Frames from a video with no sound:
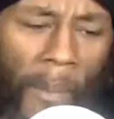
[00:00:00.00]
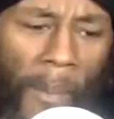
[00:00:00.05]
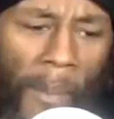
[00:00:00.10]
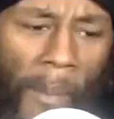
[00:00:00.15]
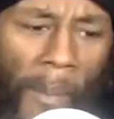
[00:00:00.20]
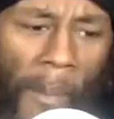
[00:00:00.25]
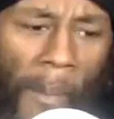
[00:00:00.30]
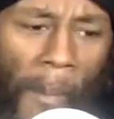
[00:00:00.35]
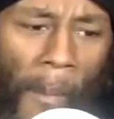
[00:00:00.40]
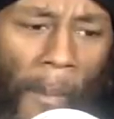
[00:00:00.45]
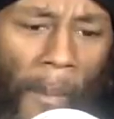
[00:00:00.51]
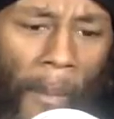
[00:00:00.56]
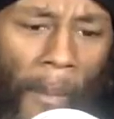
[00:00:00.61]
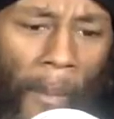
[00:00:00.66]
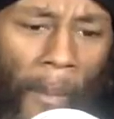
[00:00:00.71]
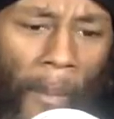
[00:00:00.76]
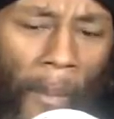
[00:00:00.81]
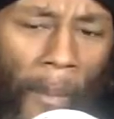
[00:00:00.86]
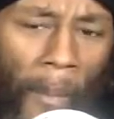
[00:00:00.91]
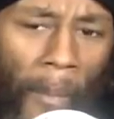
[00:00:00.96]

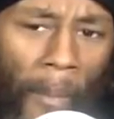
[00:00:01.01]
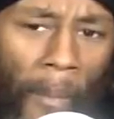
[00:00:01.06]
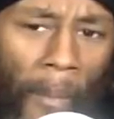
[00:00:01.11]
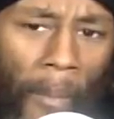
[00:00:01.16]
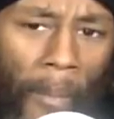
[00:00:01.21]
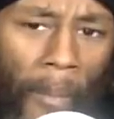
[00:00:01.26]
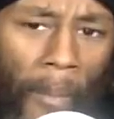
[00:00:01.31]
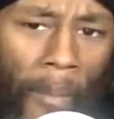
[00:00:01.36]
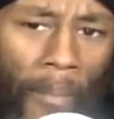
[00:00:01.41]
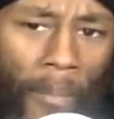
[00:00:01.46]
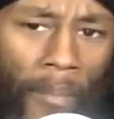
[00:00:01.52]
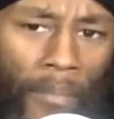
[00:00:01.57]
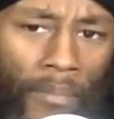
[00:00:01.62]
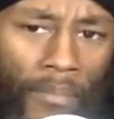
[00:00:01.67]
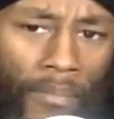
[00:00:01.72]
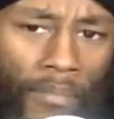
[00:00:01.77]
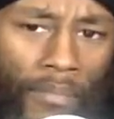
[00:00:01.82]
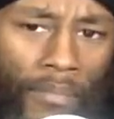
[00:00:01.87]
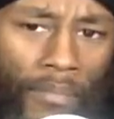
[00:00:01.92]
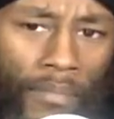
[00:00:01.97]

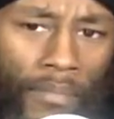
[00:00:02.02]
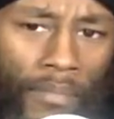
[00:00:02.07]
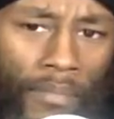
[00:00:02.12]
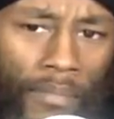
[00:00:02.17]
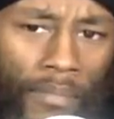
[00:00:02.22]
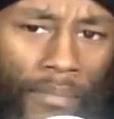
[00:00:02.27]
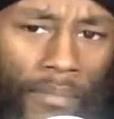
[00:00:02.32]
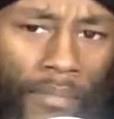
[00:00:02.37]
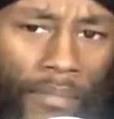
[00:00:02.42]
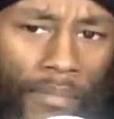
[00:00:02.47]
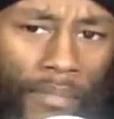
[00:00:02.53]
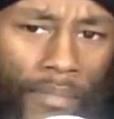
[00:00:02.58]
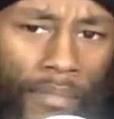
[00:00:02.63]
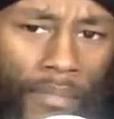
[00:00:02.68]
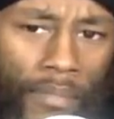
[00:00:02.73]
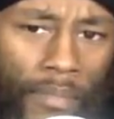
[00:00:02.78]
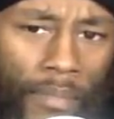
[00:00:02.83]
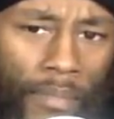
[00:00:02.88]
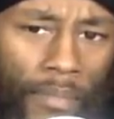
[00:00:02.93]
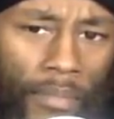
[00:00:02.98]

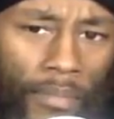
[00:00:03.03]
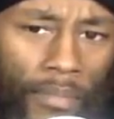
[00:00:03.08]
[no speech]